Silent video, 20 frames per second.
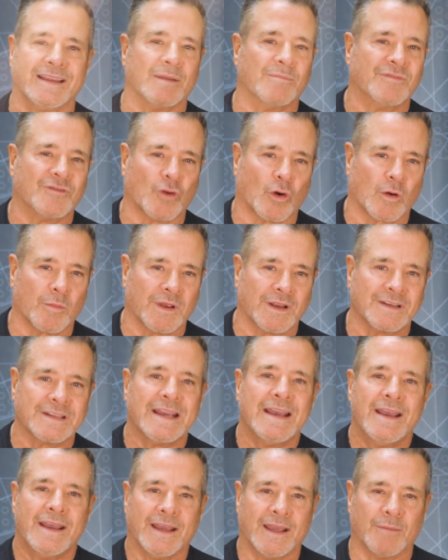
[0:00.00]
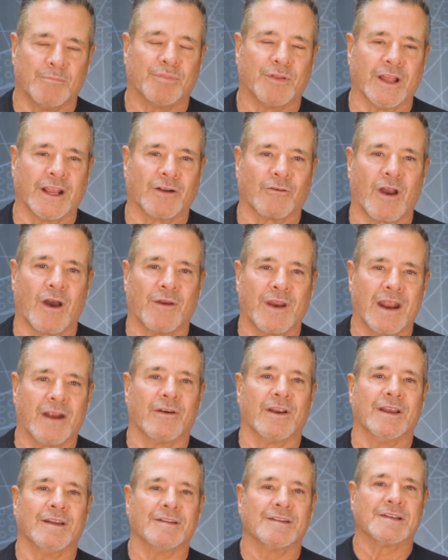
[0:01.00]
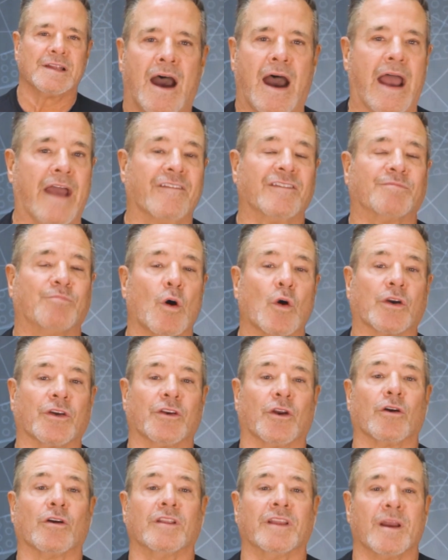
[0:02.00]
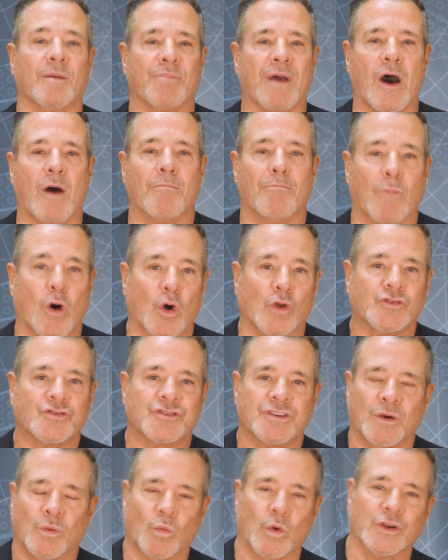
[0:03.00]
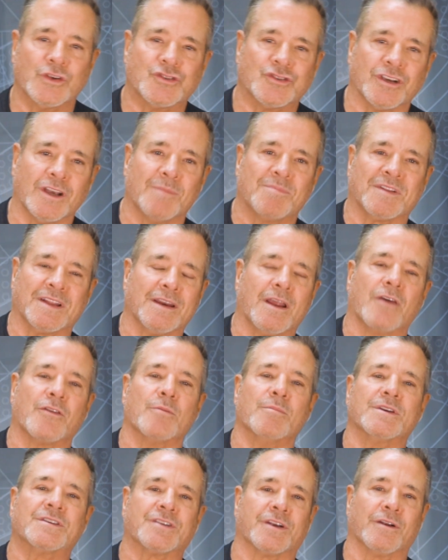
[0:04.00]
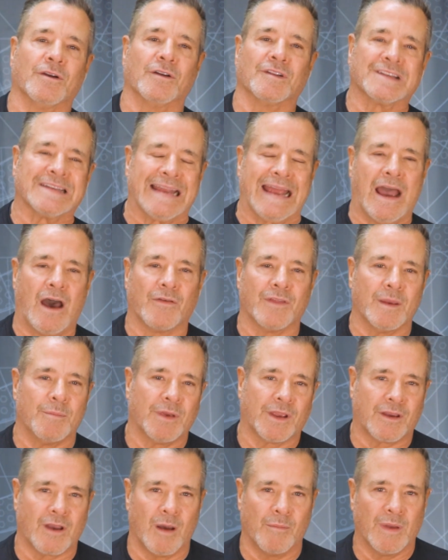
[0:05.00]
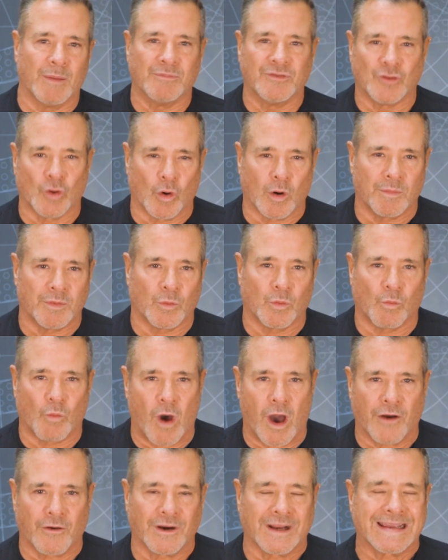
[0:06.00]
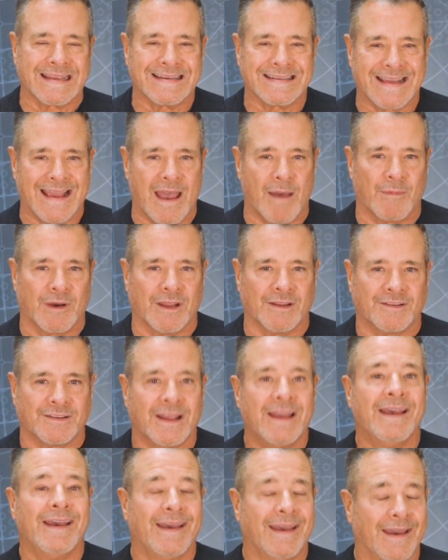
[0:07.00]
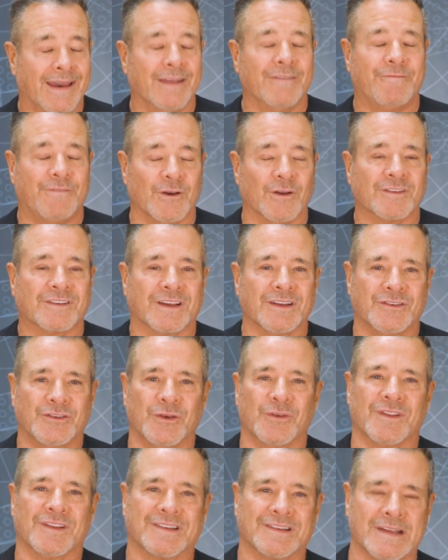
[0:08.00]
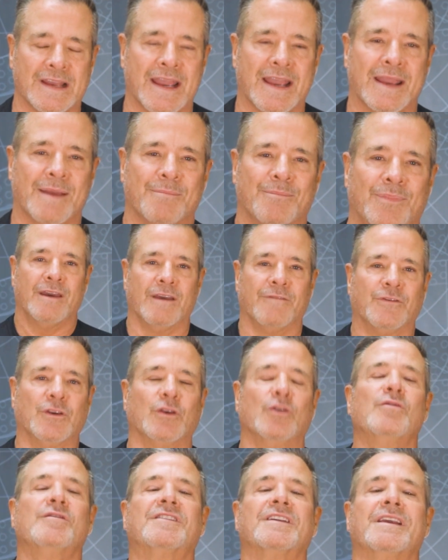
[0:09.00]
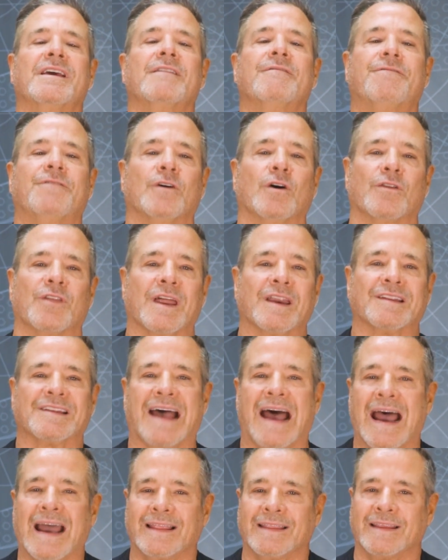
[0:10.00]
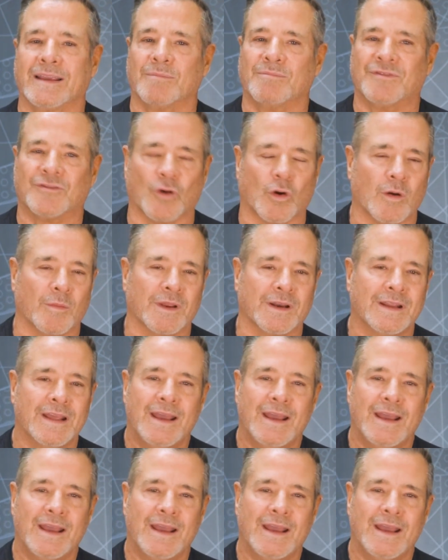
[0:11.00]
absorbent in playground areas. I have spoken earlier about mulch, wood chips, and other materials and how they become absorbed with water and contaminants. Infills could do the same. If you use an infill that is highly absorbent,